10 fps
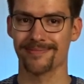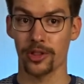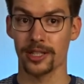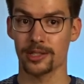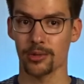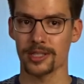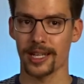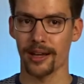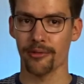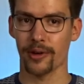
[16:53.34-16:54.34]
What they don't
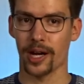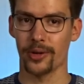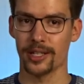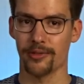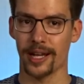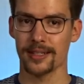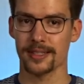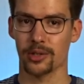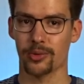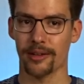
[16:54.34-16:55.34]
have are
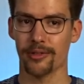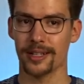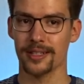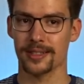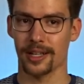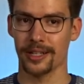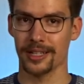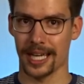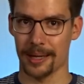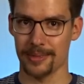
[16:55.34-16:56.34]
advanced and graphically stunning
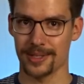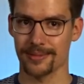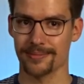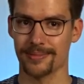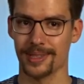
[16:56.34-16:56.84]
games.